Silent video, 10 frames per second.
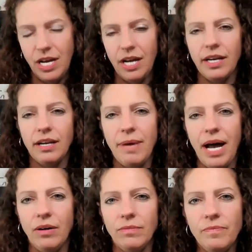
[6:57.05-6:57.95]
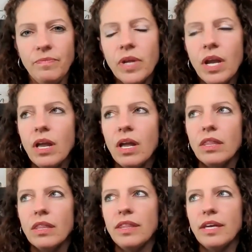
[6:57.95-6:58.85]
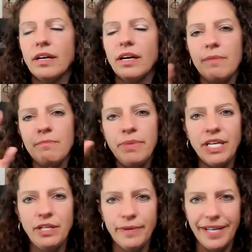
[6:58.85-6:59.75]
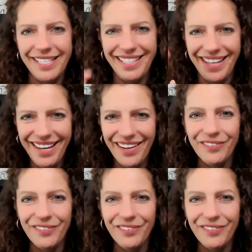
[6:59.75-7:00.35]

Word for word: are talking about, they're ambiguous,